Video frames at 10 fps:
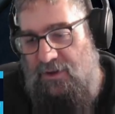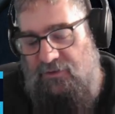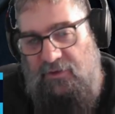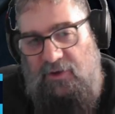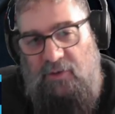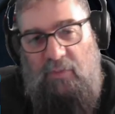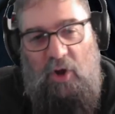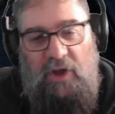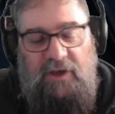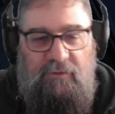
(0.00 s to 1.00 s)
to the
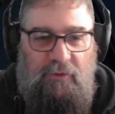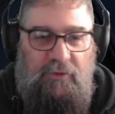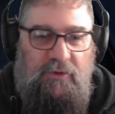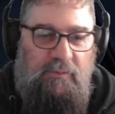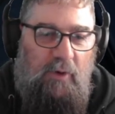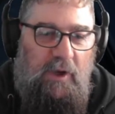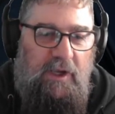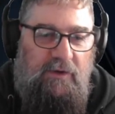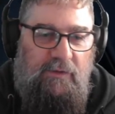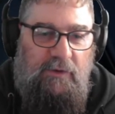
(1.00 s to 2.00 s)
combined throttle and
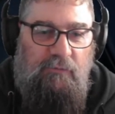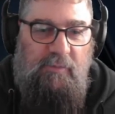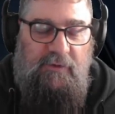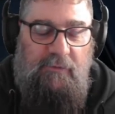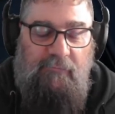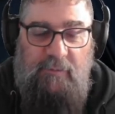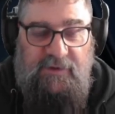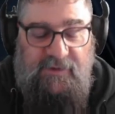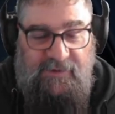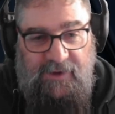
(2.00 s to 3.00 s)
brake, to the grip it and rip
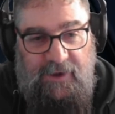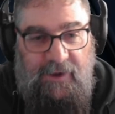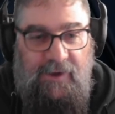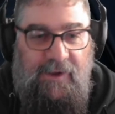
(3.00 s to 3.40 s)
it stick.